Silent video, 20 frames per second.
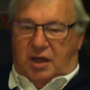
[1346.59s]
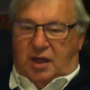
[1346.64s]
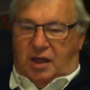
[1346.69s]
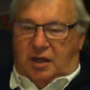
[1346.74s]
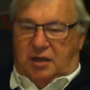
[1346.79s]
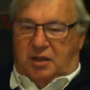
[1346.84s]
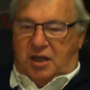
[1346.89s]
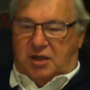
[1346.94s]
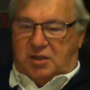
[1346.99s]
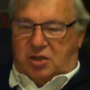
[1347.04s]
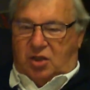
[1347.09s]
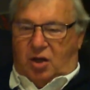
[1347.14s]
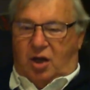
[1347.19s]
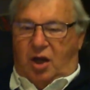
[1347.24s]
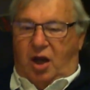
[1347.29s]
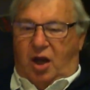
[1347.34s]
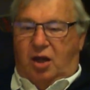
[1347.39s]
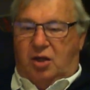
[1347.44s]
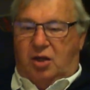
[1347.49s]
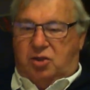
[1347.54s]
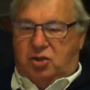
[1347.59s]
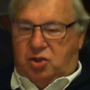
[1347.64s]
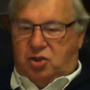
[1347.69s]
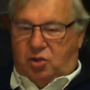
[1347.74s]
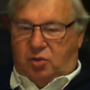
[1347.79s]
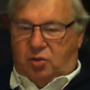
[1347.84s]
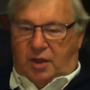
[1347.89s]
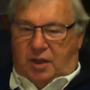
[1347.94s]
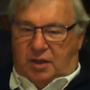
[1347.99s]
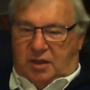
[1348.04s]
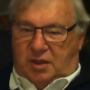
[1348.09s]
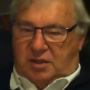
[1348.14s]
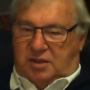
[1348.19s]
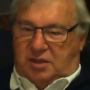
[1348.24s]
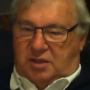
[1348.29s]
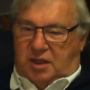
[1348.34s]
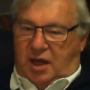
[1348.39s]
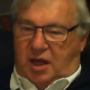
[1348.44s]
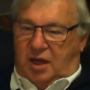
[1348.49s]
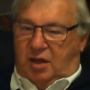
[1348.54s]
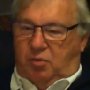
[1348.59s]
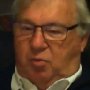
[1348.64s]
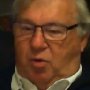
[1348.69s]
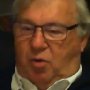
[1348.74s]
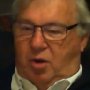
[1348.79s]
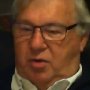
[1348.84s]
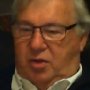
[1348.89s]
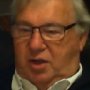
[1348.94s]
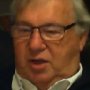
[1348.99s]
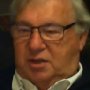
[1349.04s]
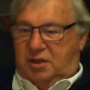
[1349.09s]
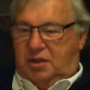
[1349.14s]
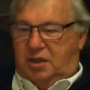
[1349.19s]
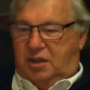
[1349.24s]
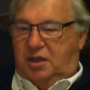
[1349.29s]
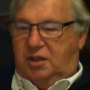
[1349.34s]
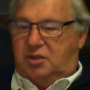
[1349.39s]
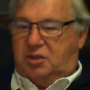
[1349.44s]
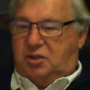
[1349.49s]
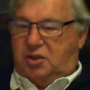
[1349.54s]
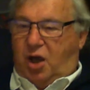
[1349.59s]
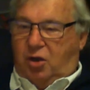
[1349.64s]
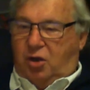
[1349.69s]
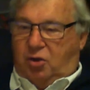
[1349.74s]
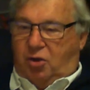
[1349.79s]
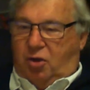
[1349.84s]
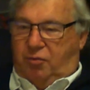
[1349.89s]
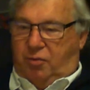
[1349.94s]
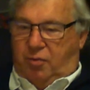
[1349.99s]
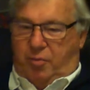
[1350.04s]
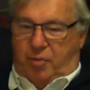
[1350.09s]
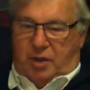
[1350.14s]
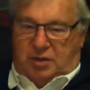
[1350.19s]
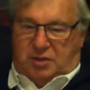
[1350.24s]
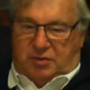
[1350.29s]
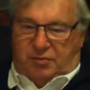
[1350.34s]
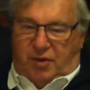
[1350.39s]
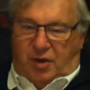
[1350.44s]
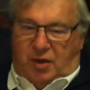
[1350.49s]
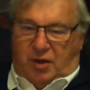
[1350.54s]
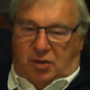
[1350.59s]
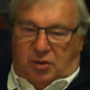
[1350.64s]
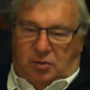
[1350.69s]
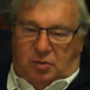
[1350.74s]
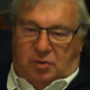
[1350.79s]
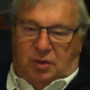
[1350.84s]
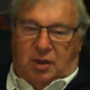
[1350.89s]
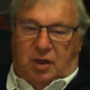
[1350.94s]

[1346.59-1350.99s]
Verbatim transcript: And yes, I, I do understand why these links don't offer much value.